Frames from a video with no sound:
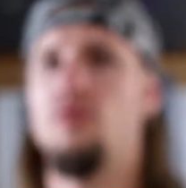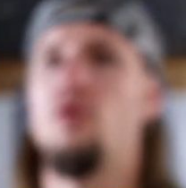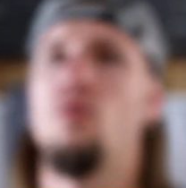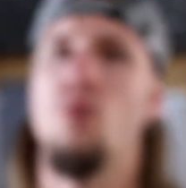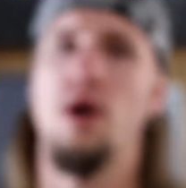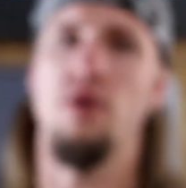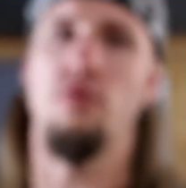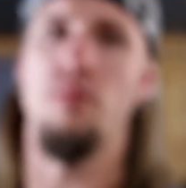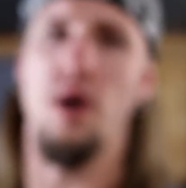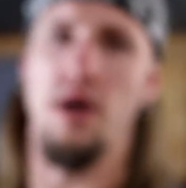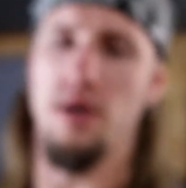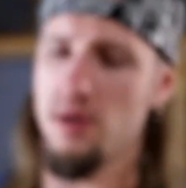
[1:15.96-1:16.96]
from one of
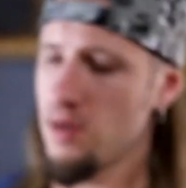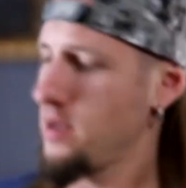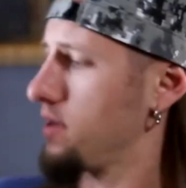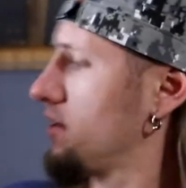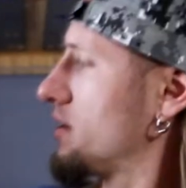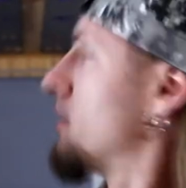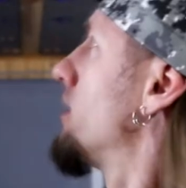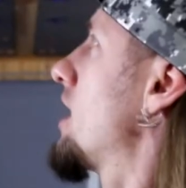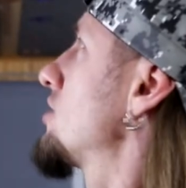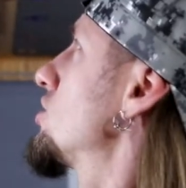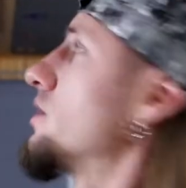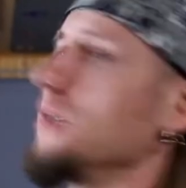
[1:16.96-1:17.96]
my
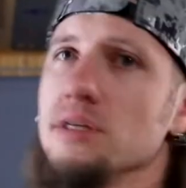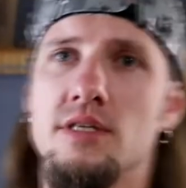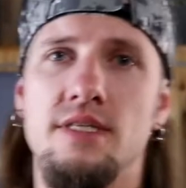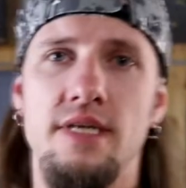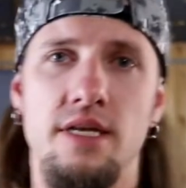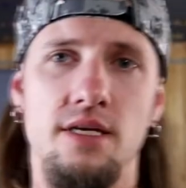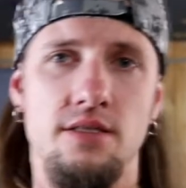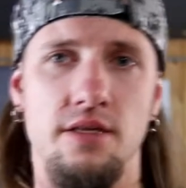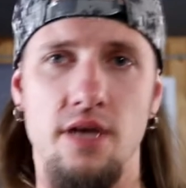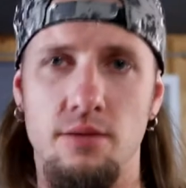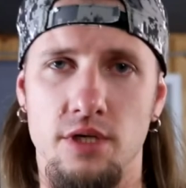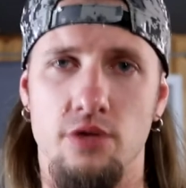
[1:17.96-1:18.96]
actually CDs that
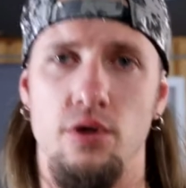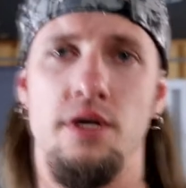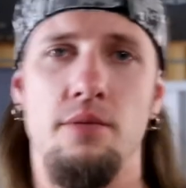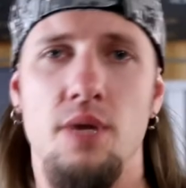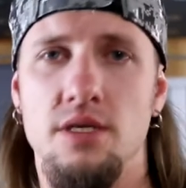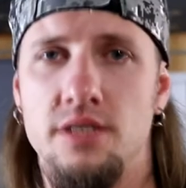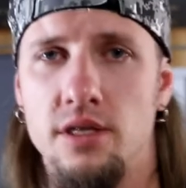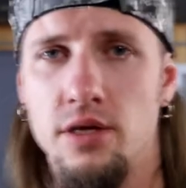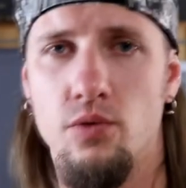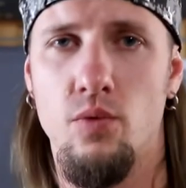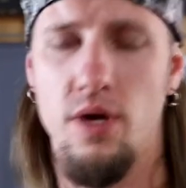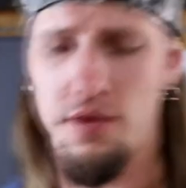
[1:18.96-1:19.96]
I'm decorating my
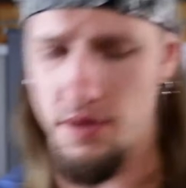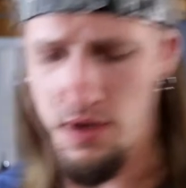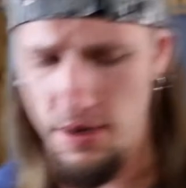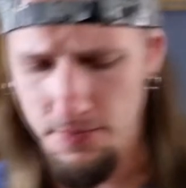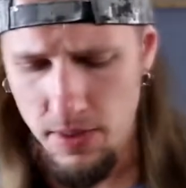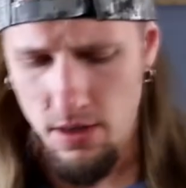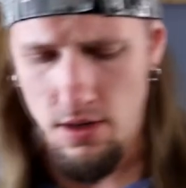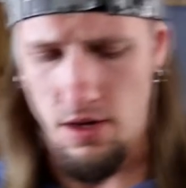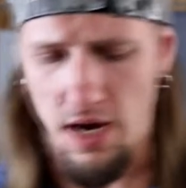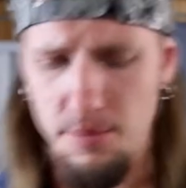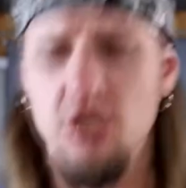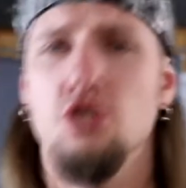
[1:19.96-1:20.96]
ceiling with.
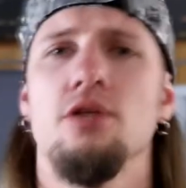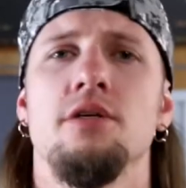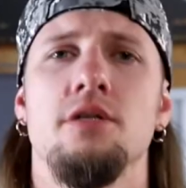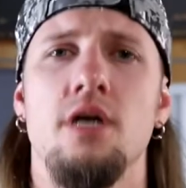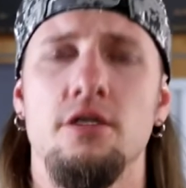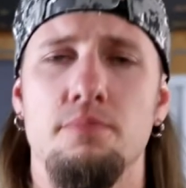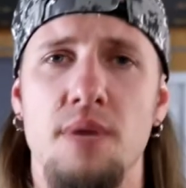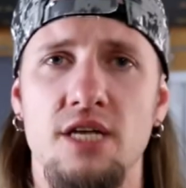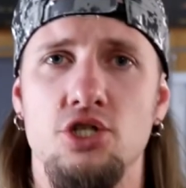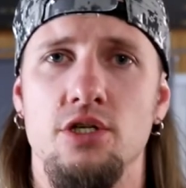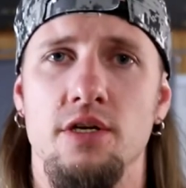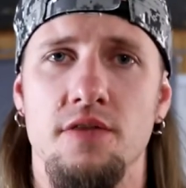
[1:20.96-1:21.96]
I'm actually not
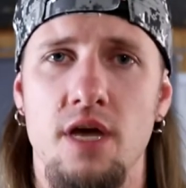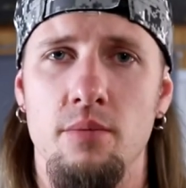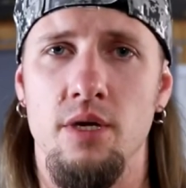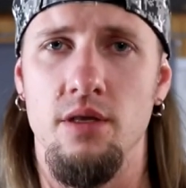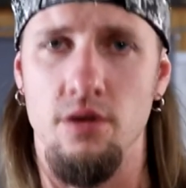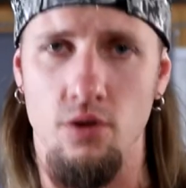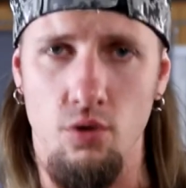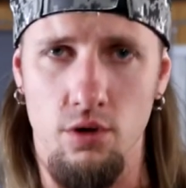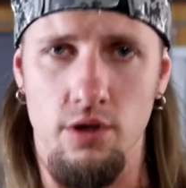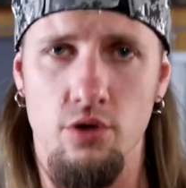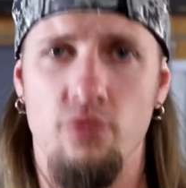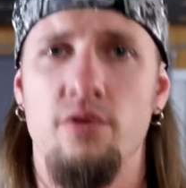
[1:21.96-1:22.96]
mentioning them in the
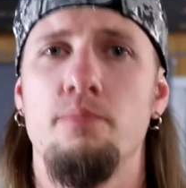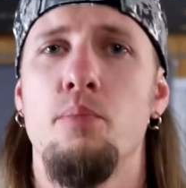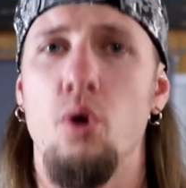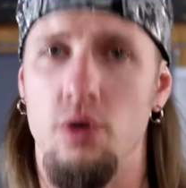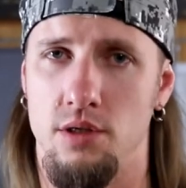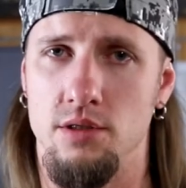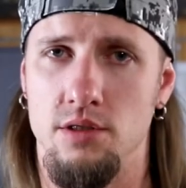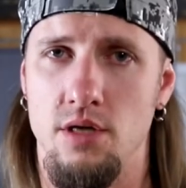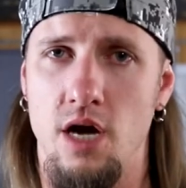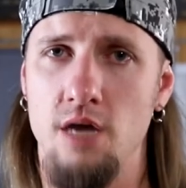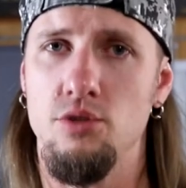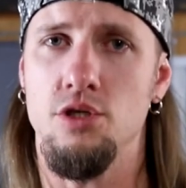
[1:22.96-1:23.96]
order of importance.
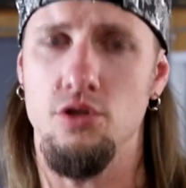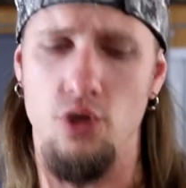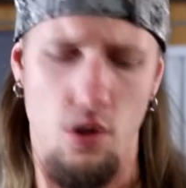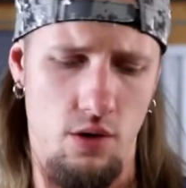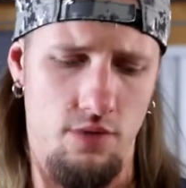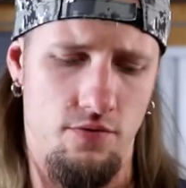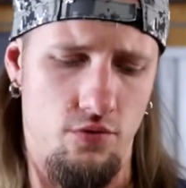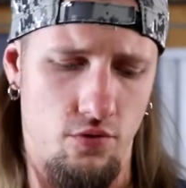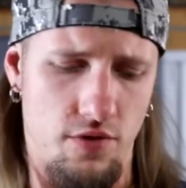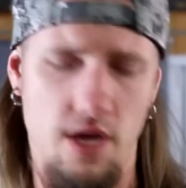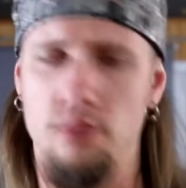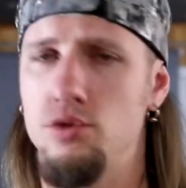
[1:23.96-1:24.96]
I'm just going through
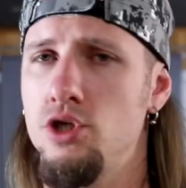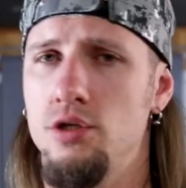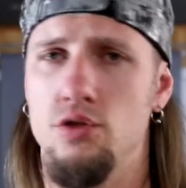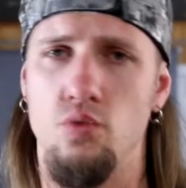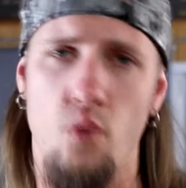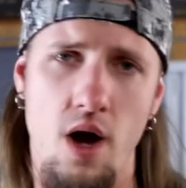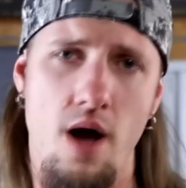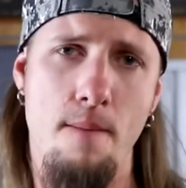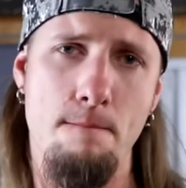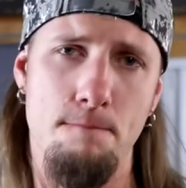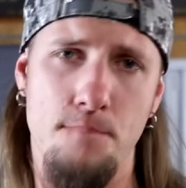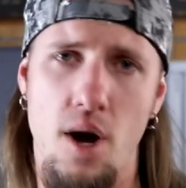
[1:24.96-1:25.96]
them just
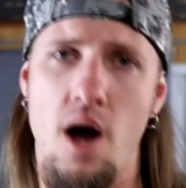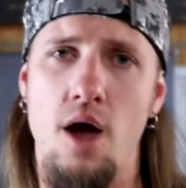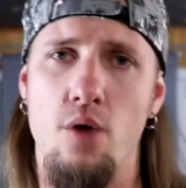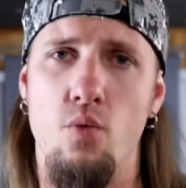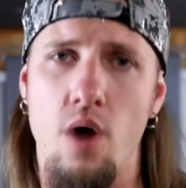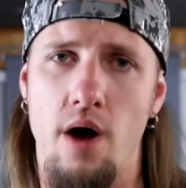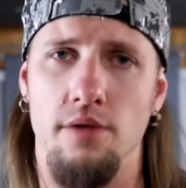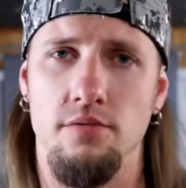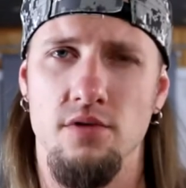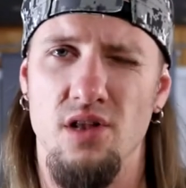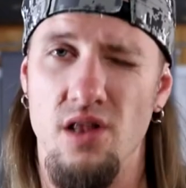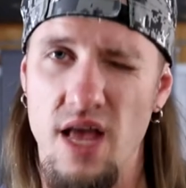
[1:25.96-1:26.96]
one by one.
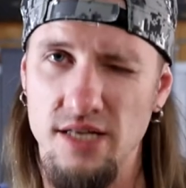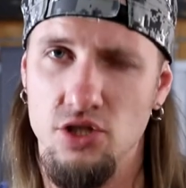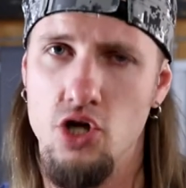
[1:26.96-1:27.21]
Let's